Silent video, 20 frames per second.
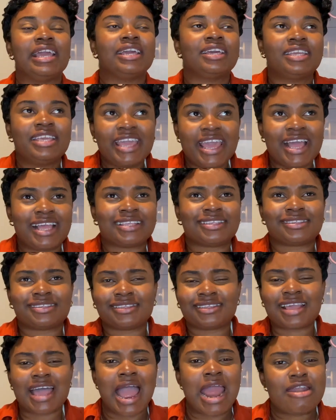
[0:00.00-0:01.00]
yes,
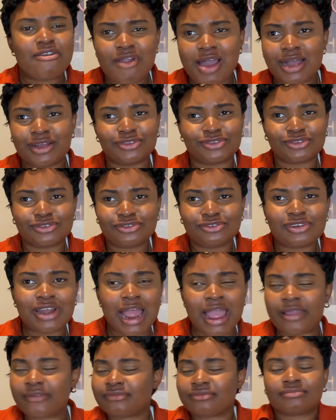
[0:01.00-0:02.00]
I know how to
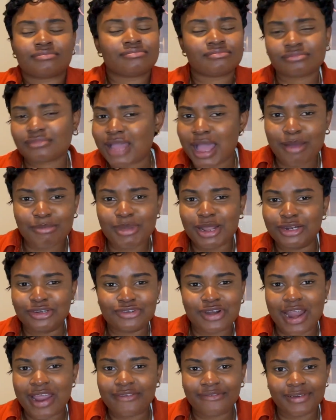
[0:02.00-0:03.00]
drive. I'm a
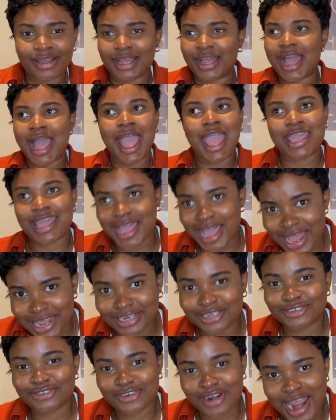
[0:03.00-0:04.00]
driver, I
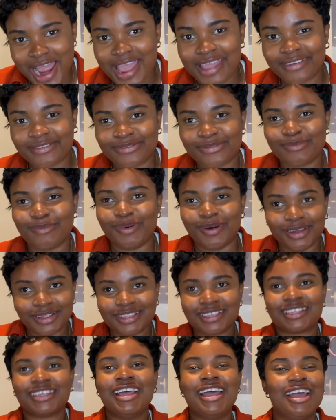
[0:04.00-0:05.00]
can drive.
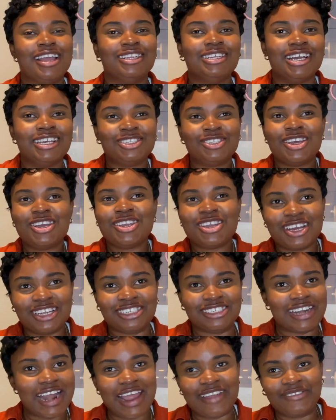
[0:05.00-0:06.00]
But just when you're
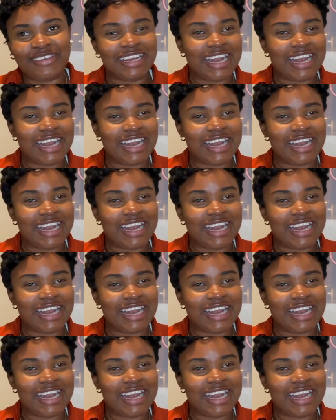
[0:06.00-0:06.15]
driving